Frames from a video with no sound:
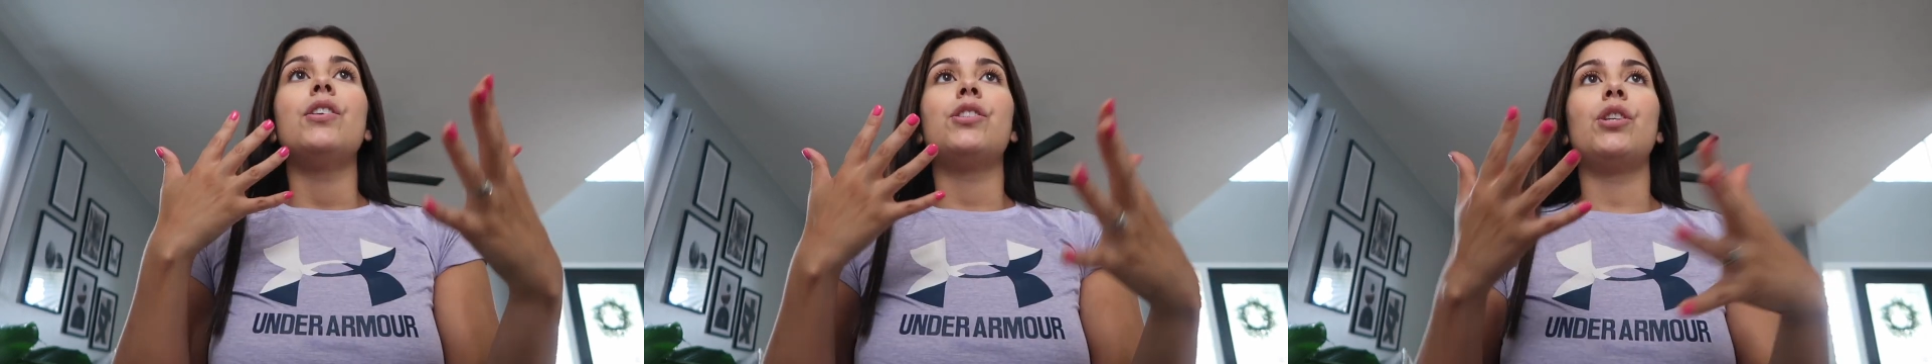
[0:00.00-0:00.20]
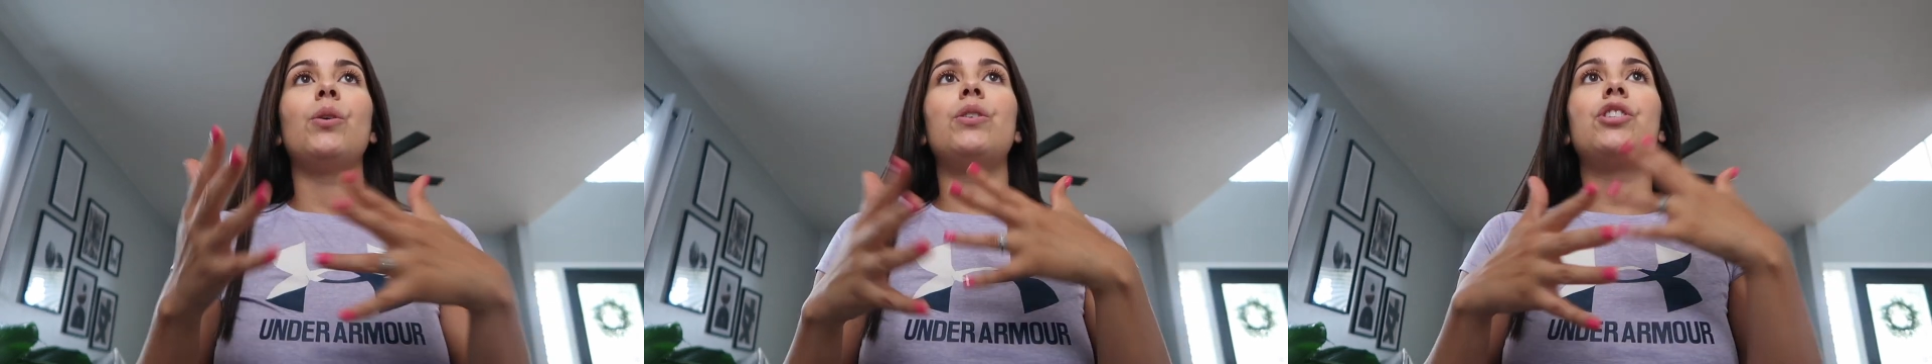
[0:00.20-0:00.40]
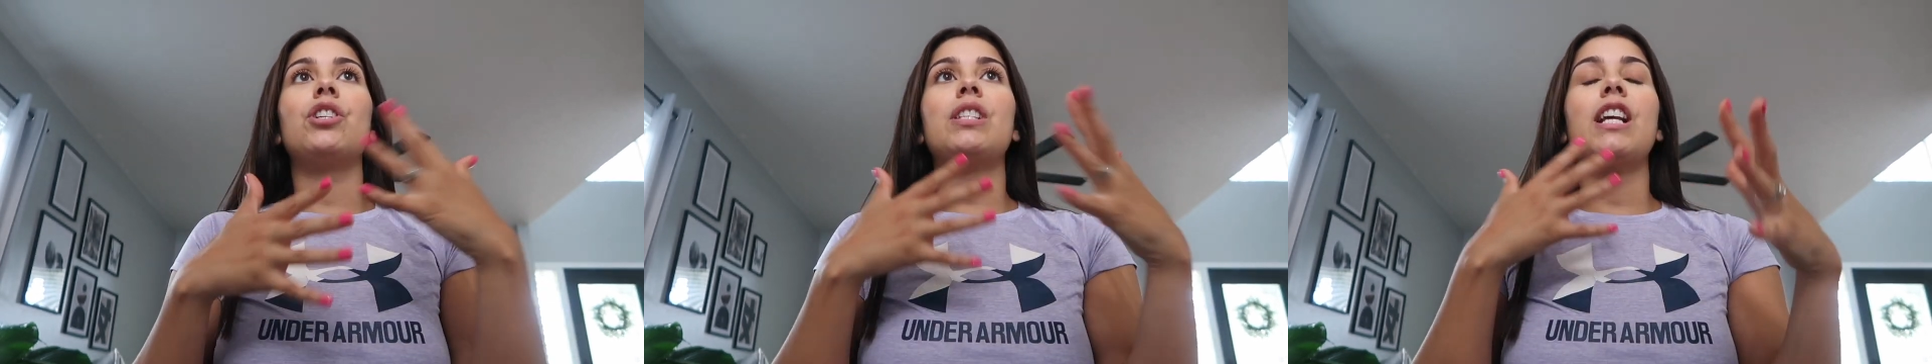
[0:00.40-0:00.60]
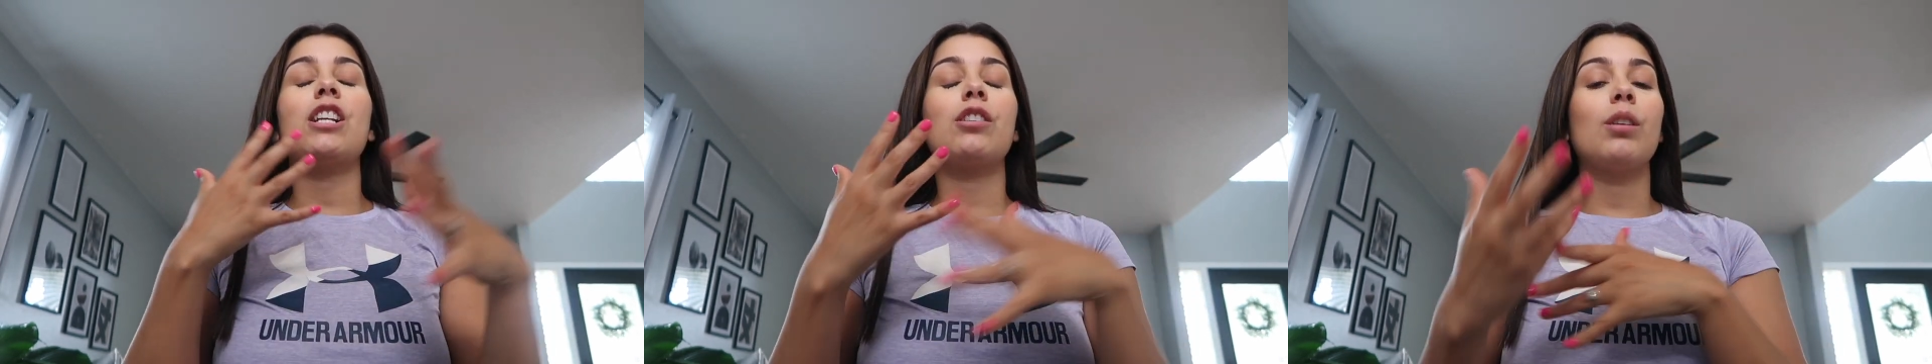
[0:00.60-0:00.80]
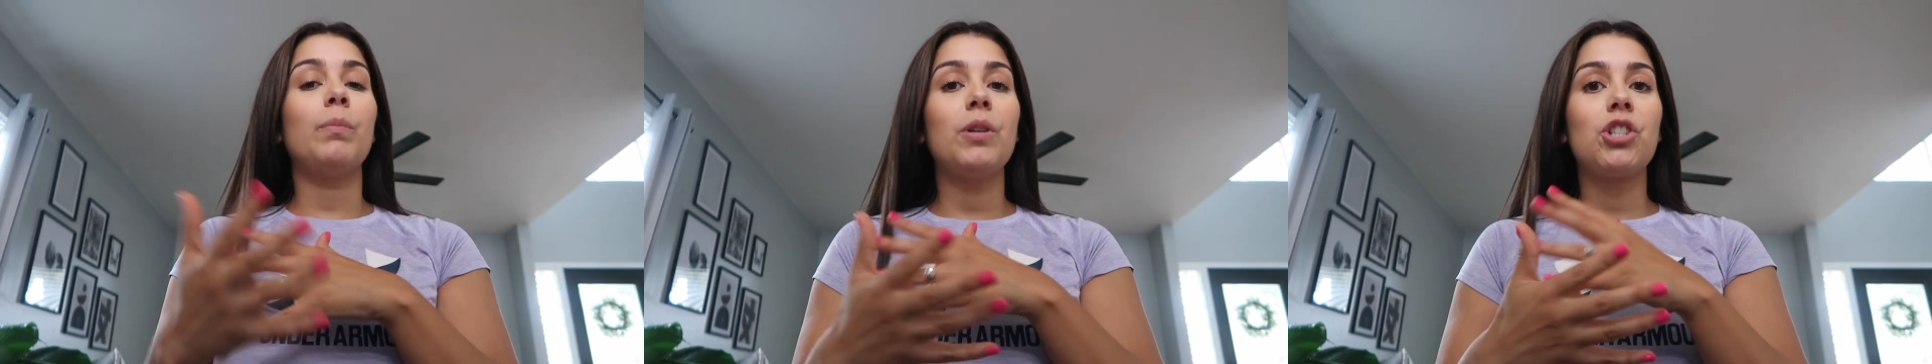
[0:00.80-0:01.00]
So it's just like
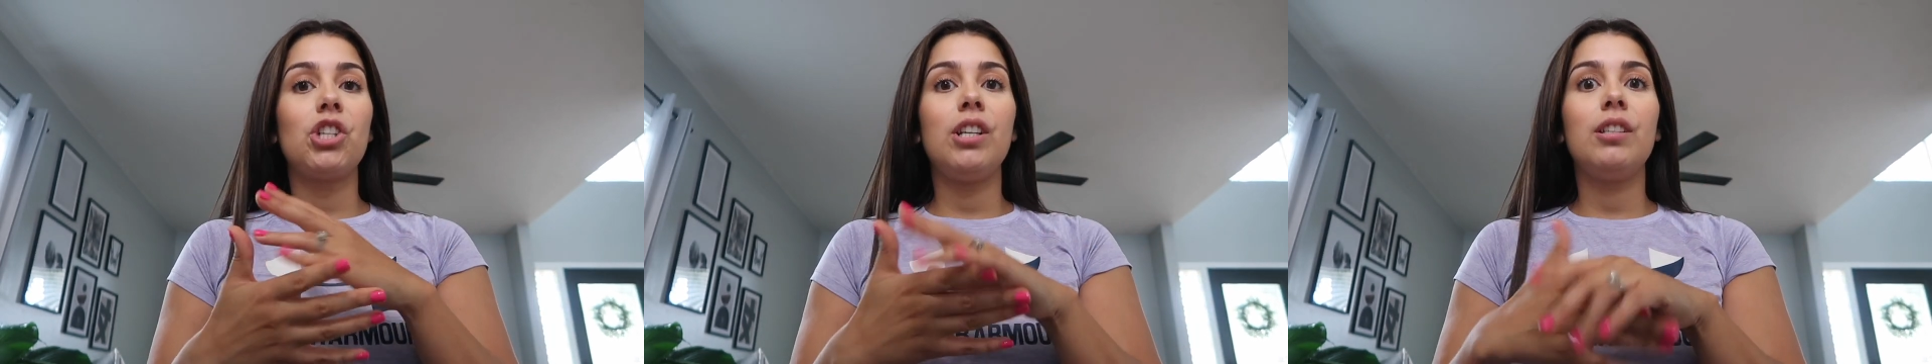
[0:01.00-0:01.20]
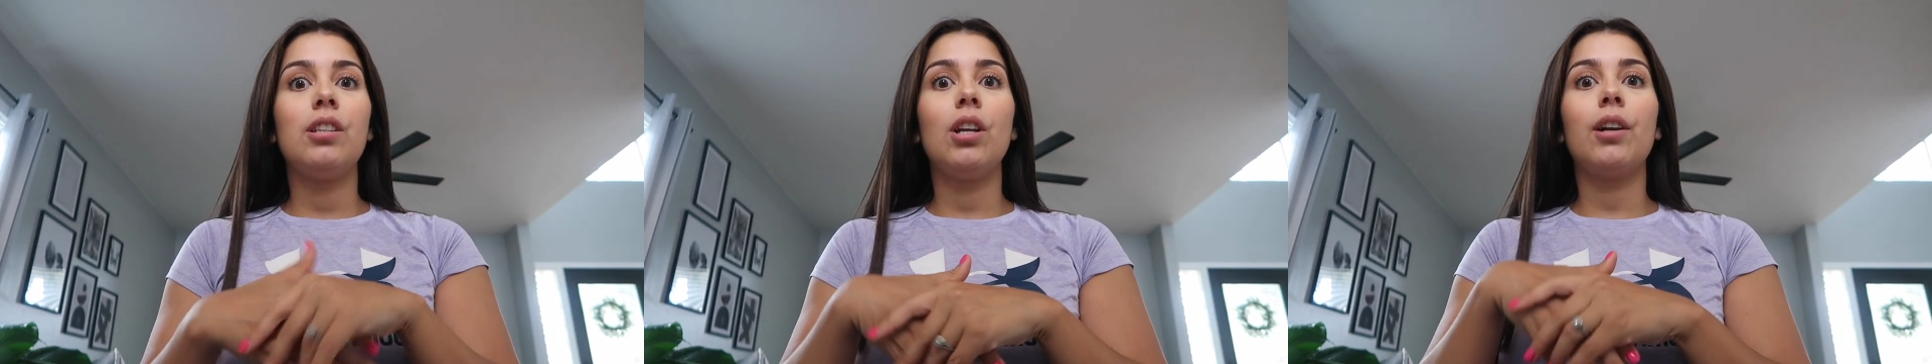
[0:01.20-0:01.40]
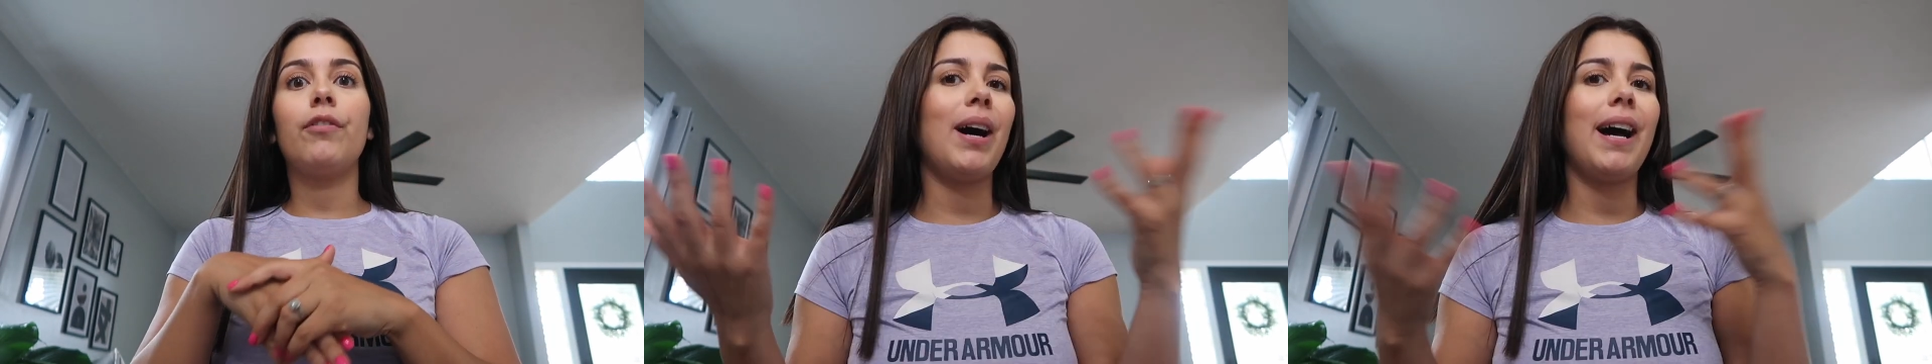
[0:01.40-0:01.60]
so much easier.